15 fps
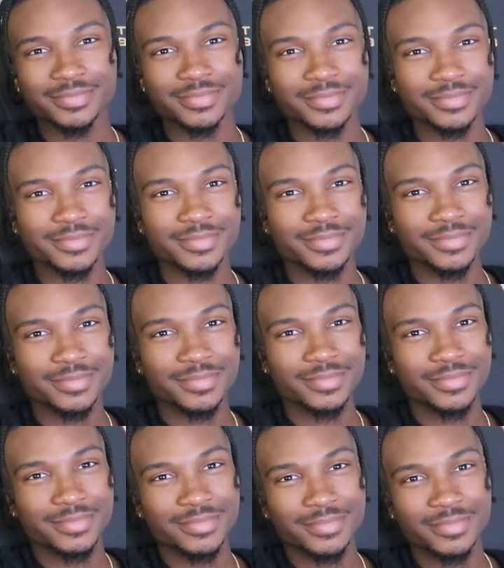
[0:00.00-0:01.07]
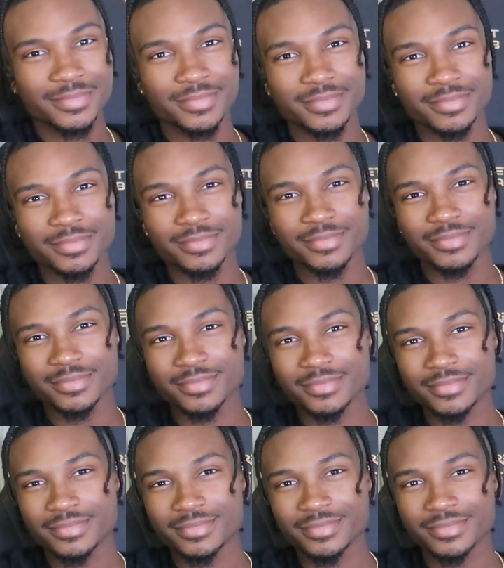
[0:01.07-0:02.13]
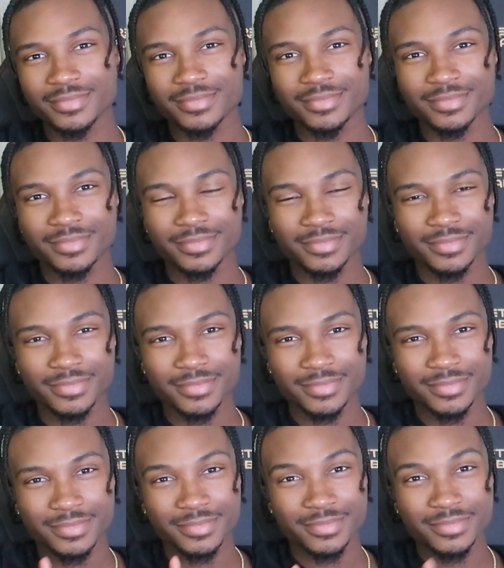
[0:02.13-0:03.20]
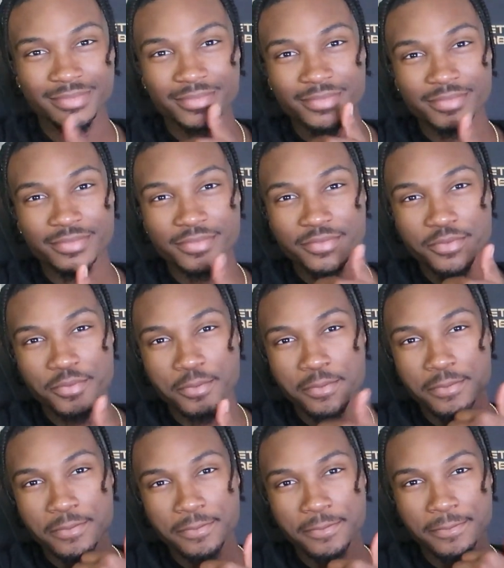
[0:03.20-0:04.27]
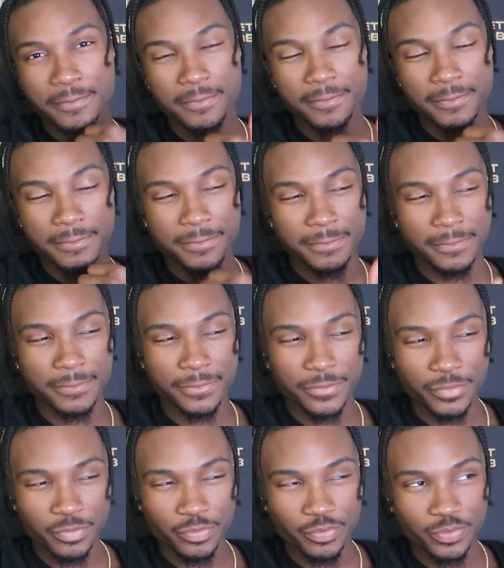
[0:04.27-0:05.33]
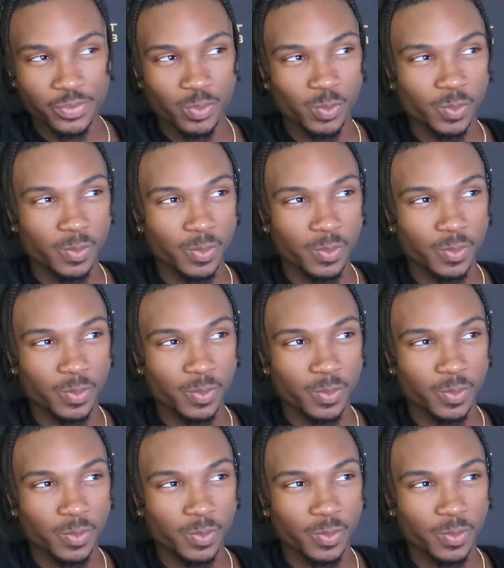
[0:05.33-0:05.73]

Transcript: The person shown says nothing.